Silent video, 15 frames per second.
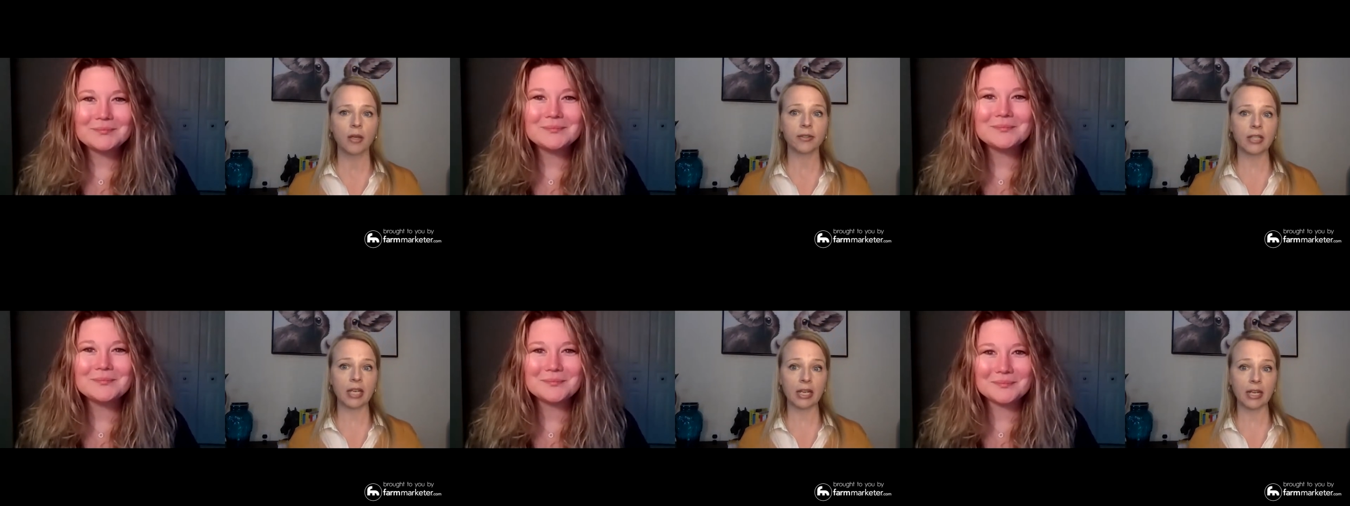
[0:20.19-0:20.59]

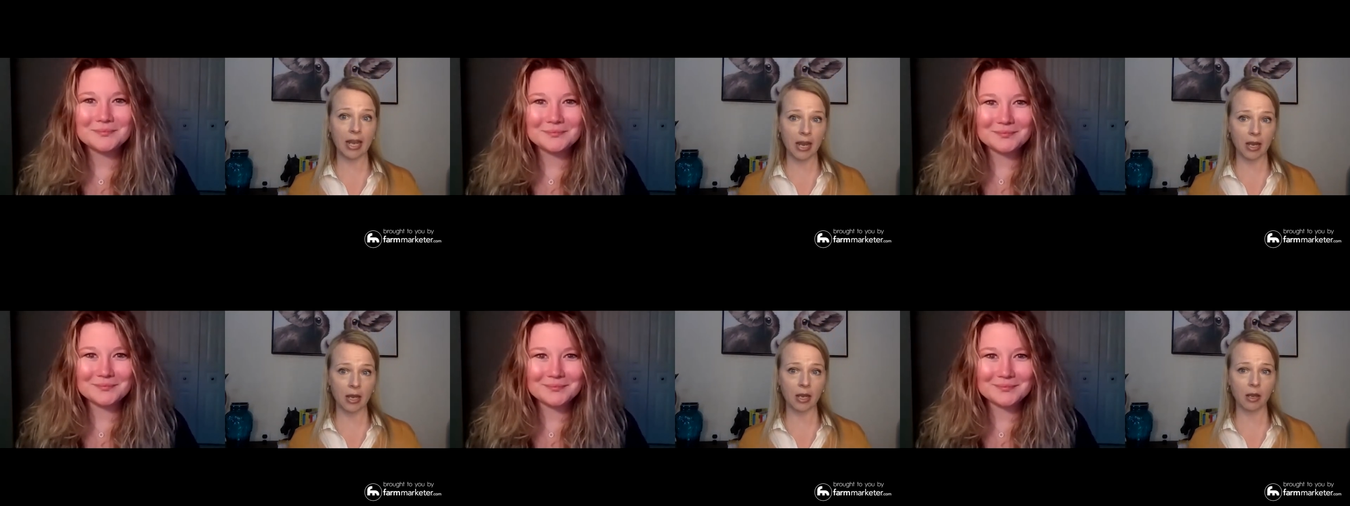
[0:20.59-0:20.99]

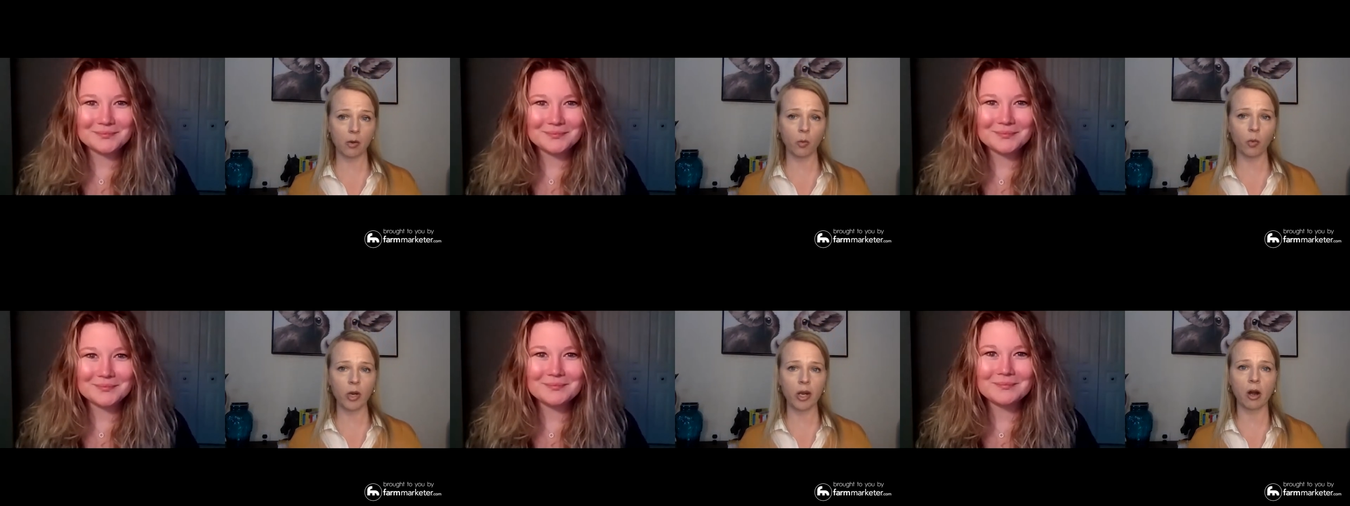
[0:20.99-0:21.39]
Speaker 1: Today,
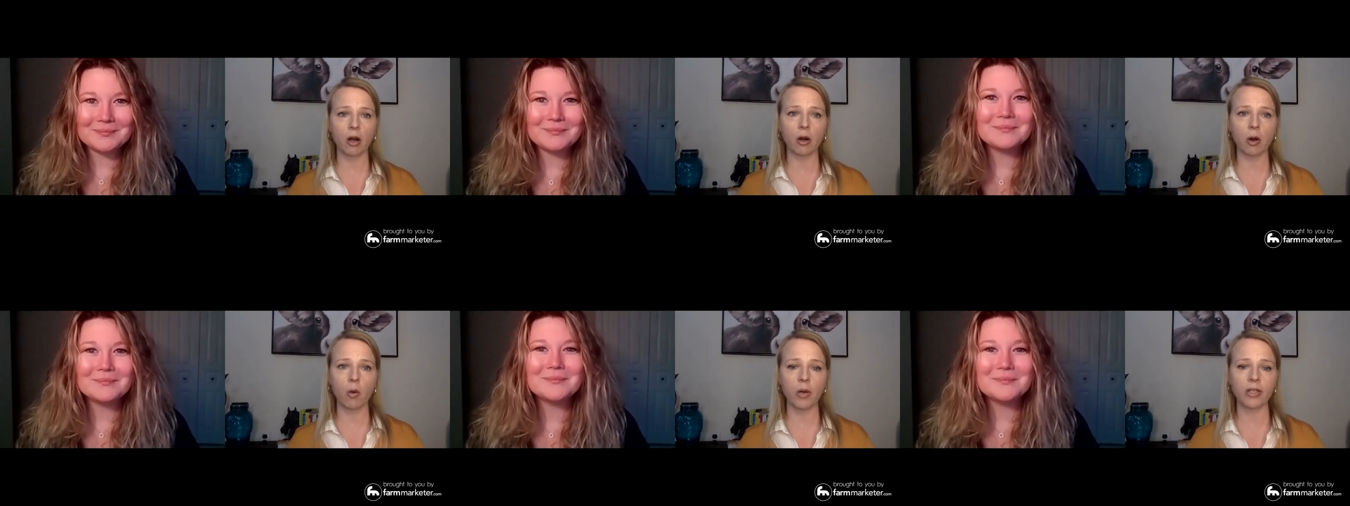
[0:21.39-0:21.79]
we are
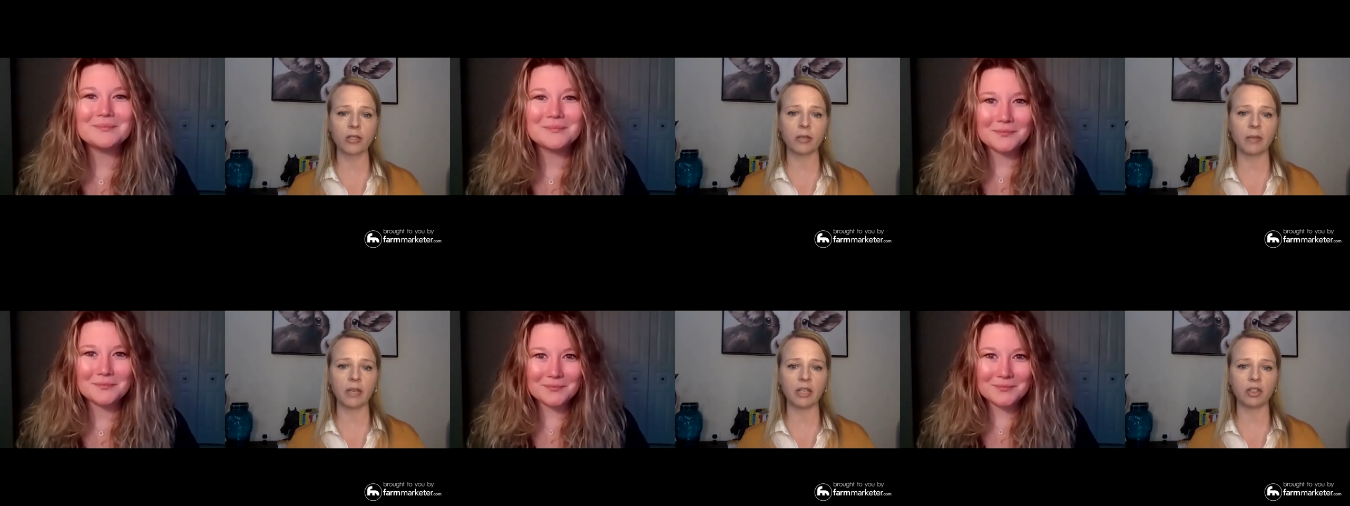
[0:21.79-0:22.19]
going
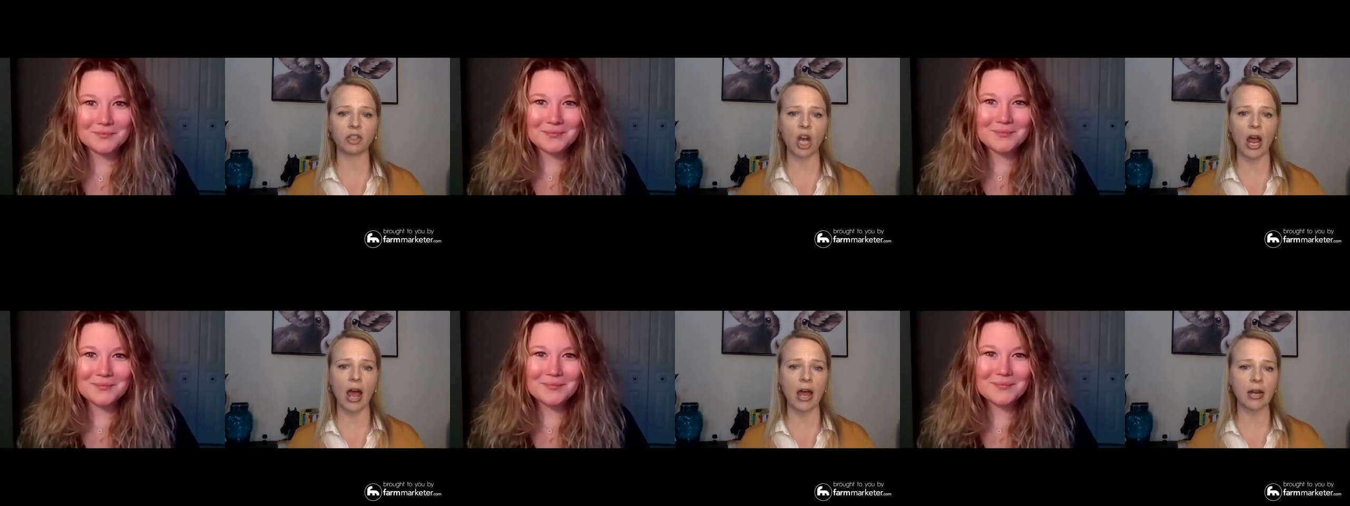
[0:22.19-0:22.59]
to be
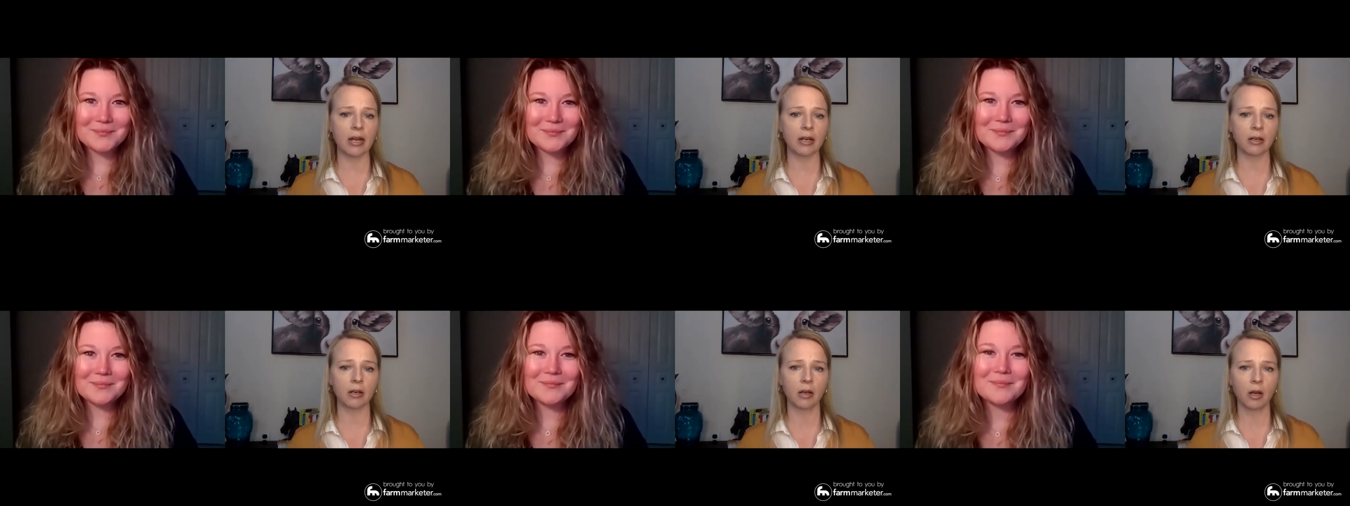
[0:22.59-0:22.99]

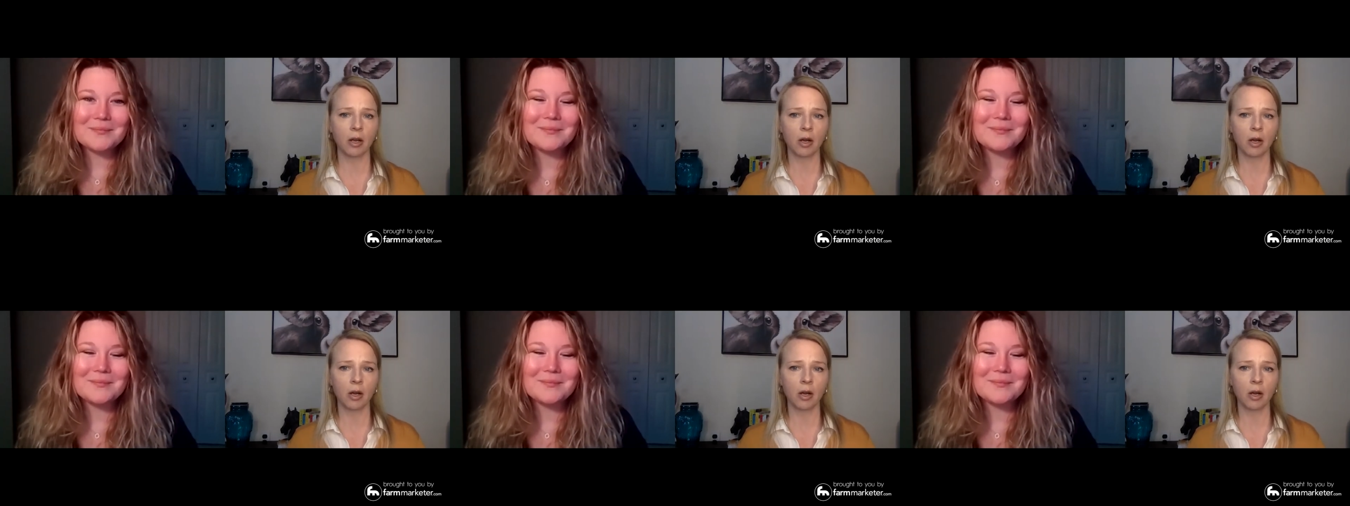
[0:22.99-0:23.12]
chatting